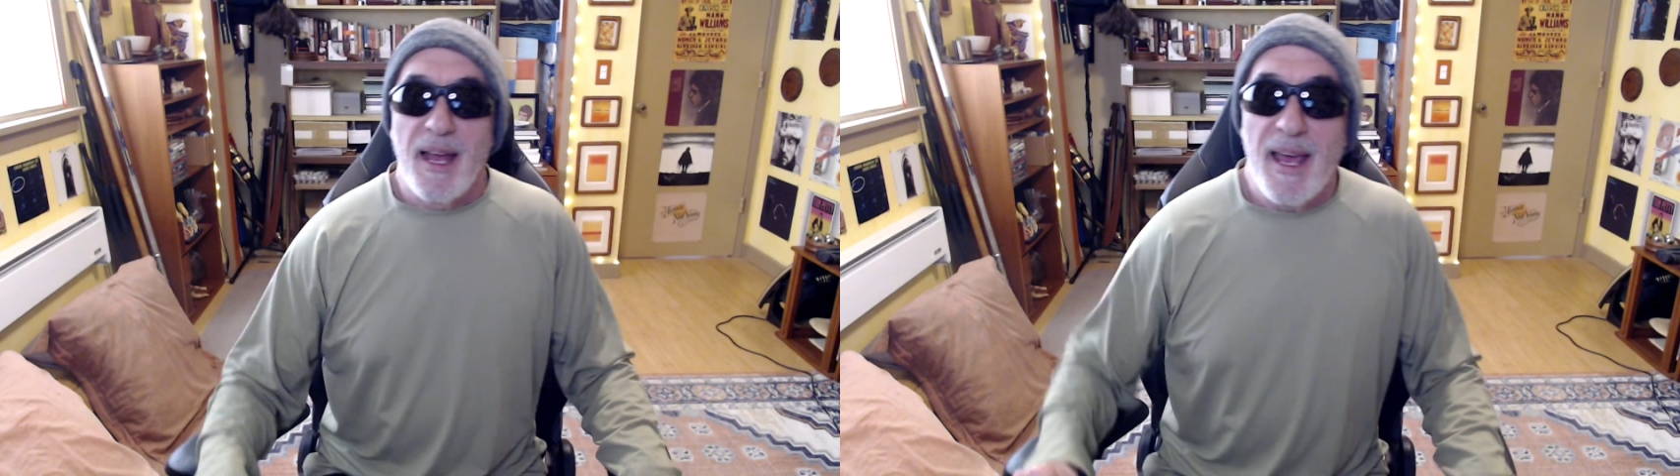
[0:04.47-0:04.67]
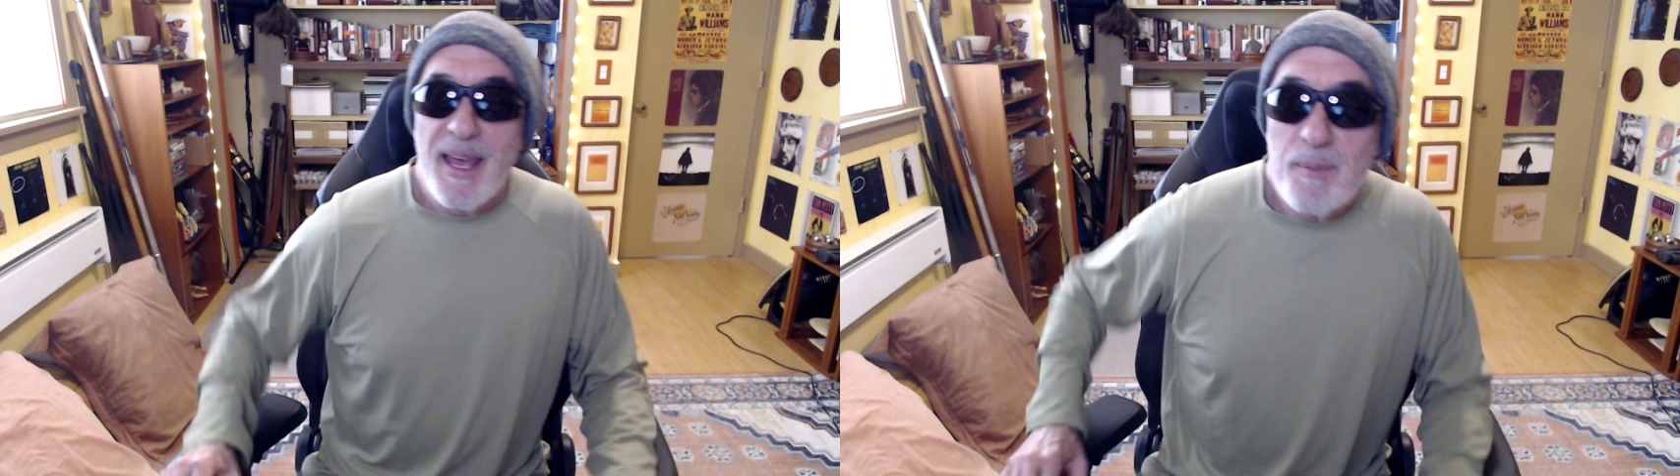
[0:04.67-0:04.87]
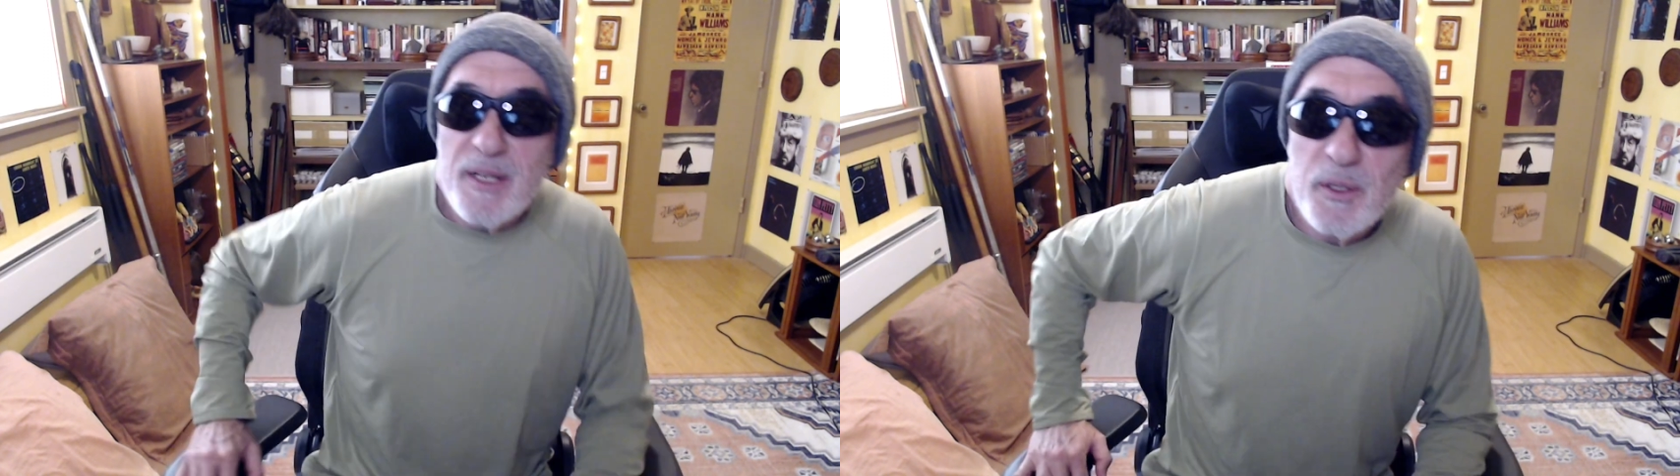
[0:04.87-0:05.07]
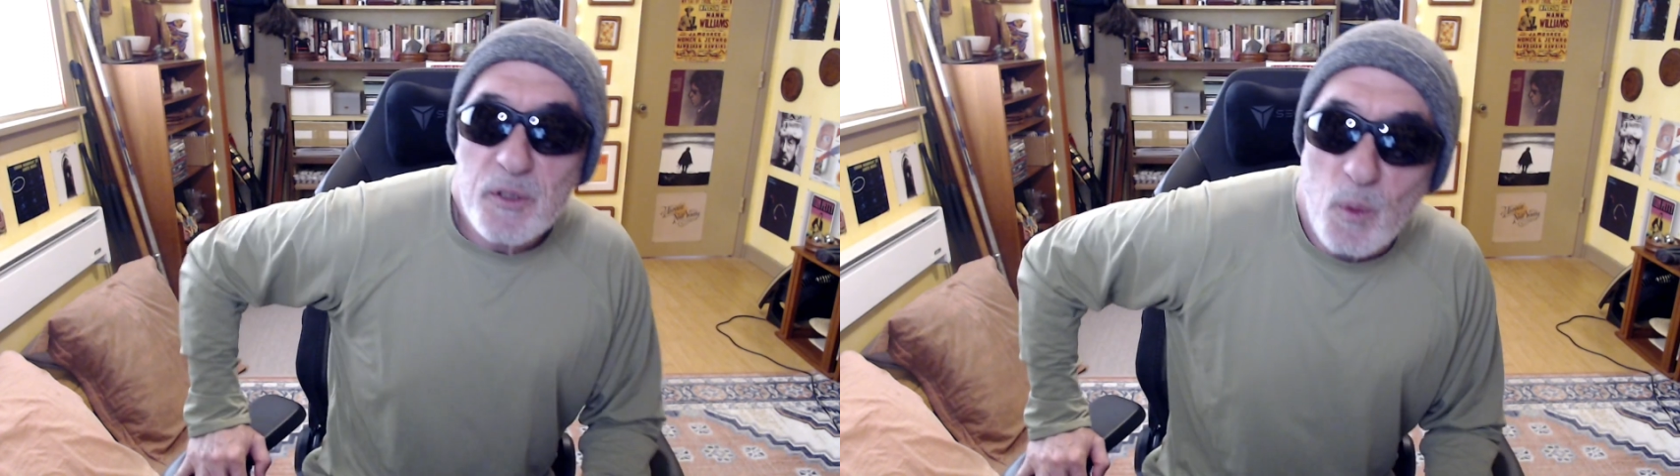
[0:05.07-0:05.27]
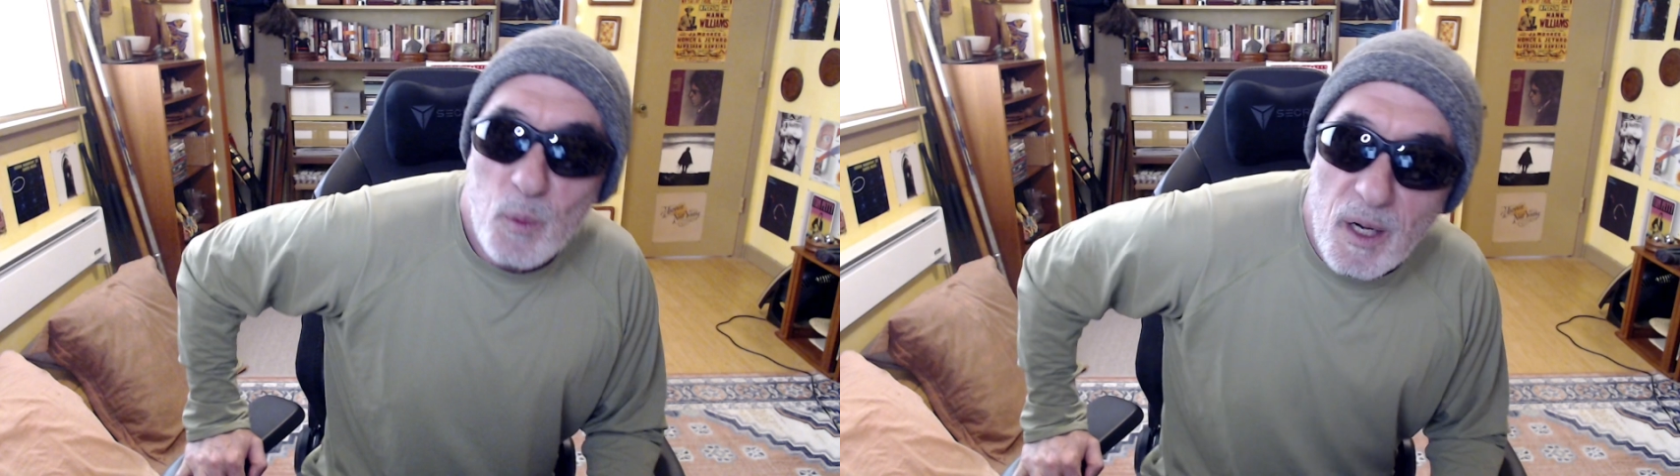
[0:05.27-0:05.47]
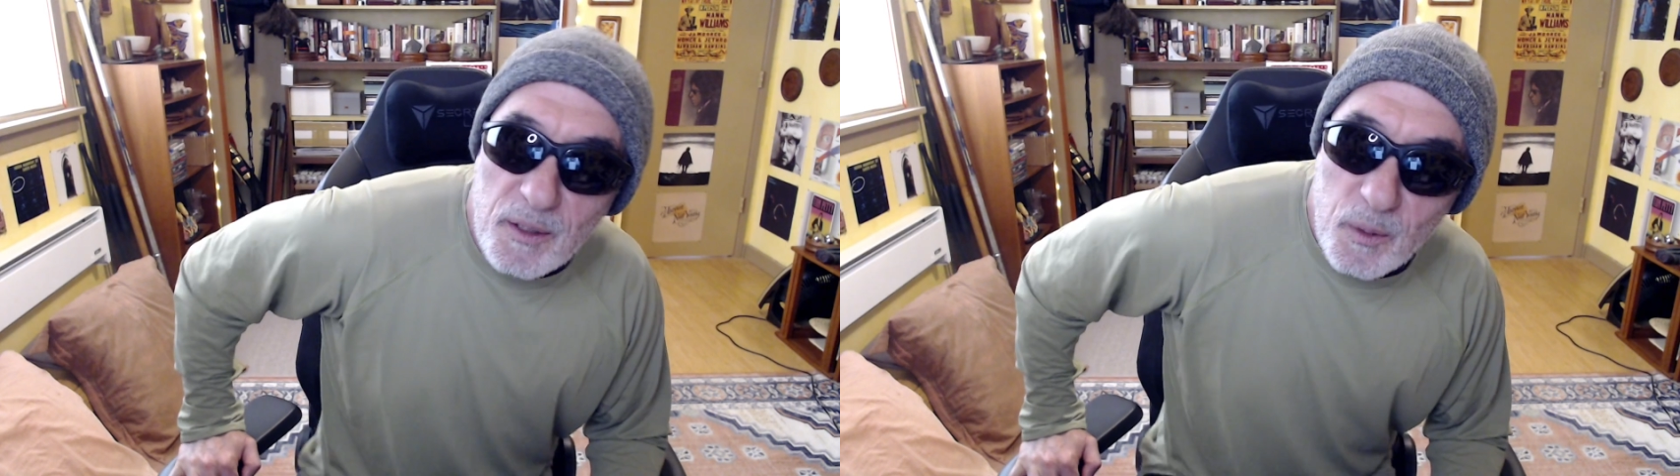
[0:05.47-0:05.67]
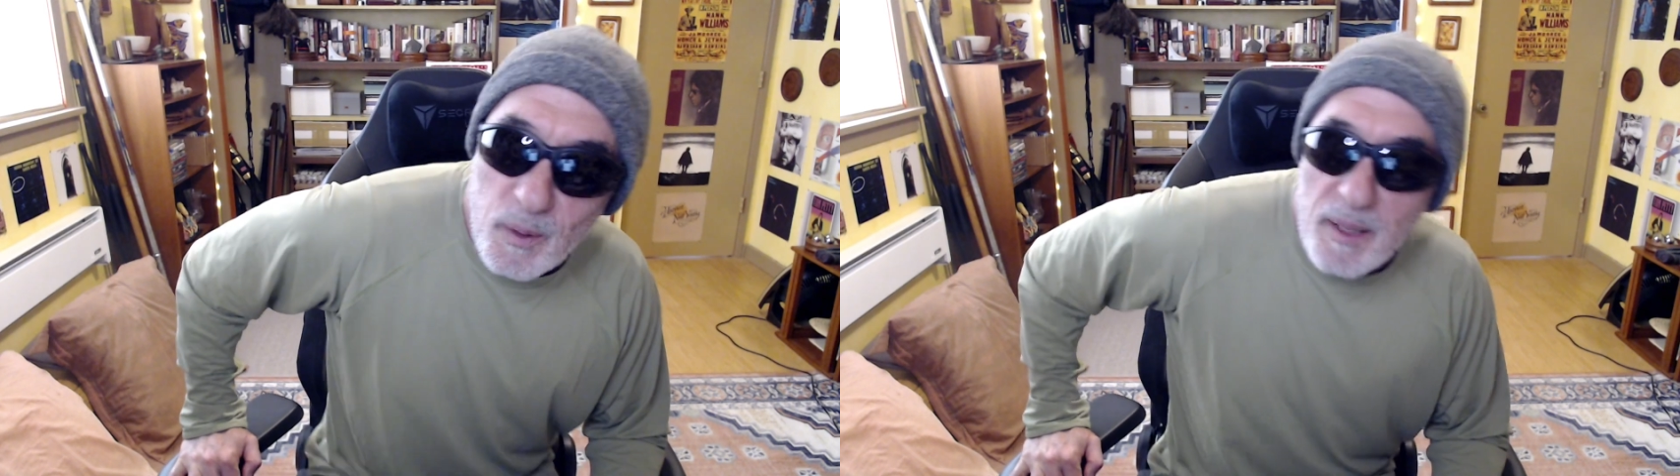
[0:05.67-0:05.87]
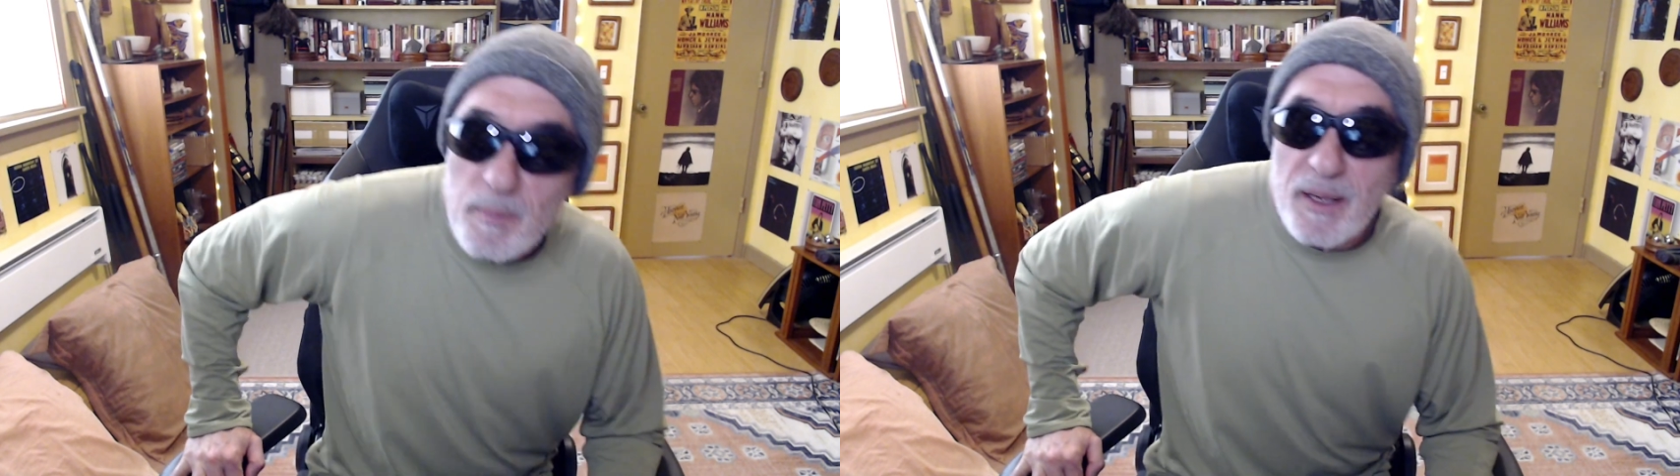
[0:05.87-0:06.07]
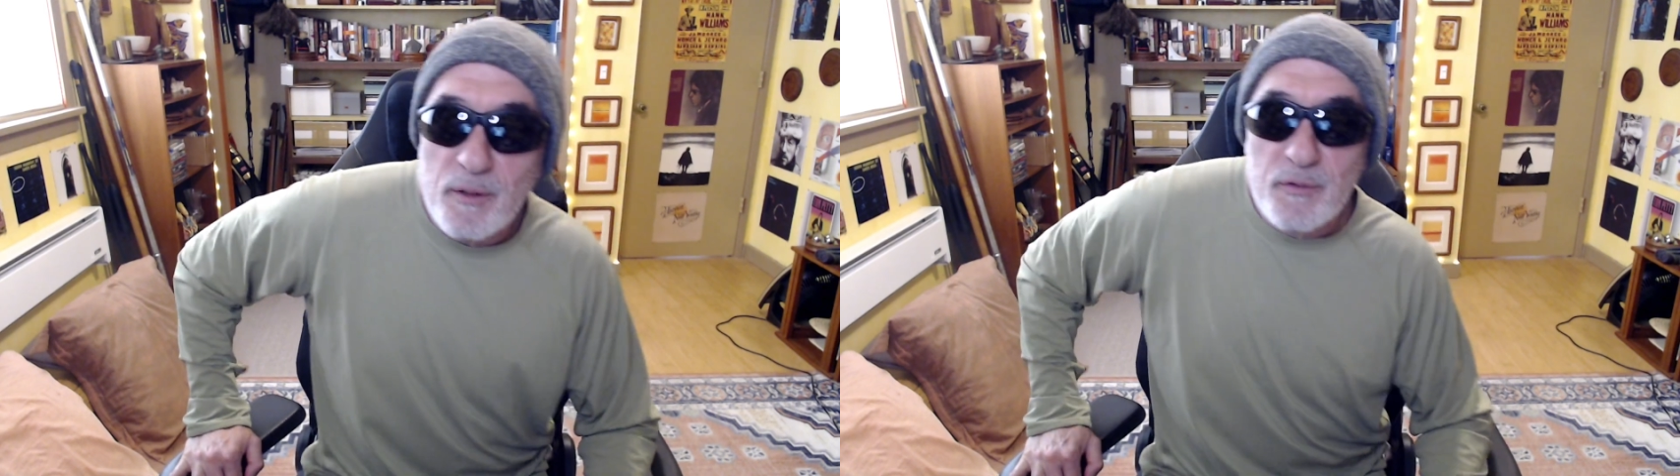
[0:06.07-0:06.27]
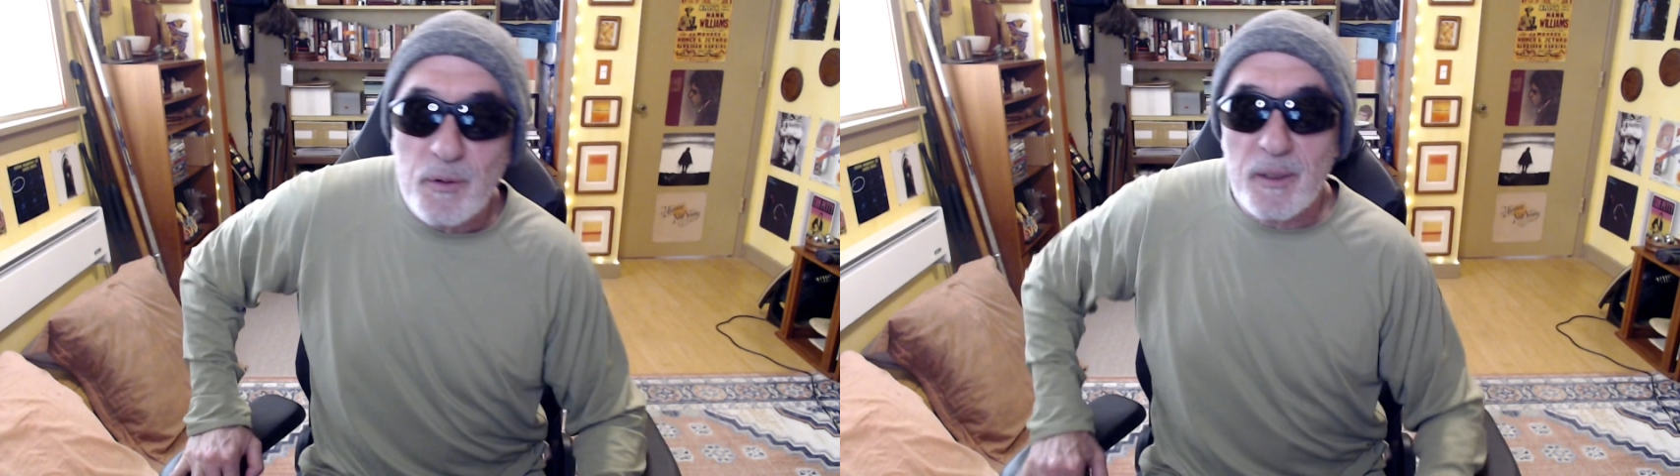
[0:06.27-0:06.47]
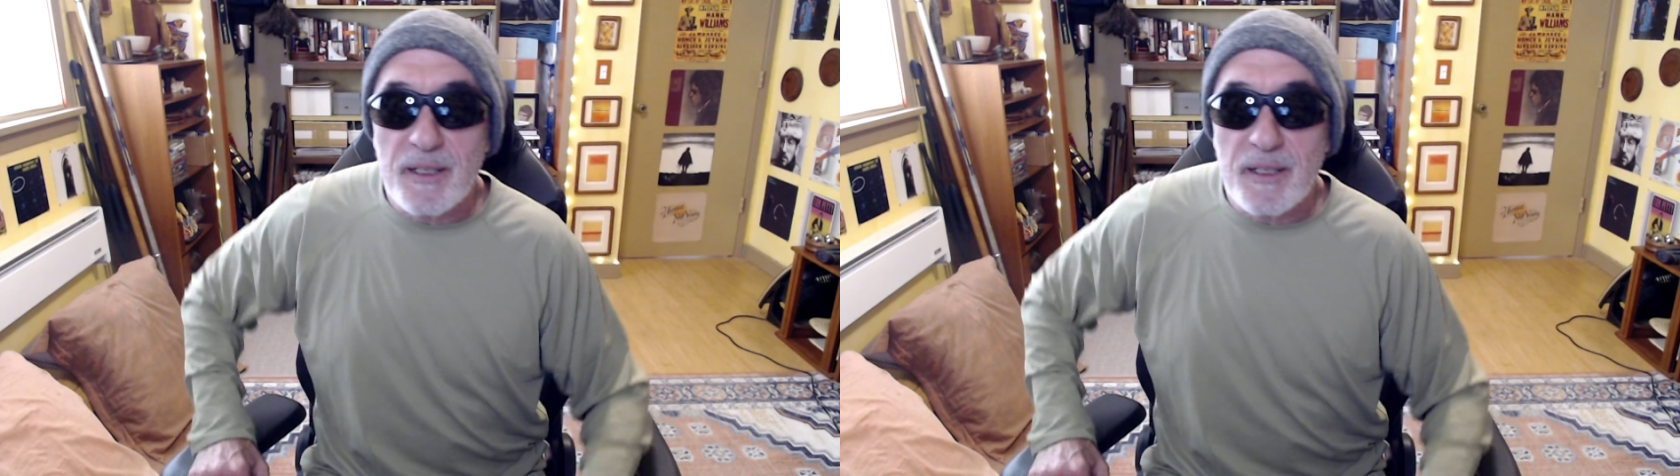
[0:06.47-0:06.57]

Hey, I'm going to use a waterway metaphor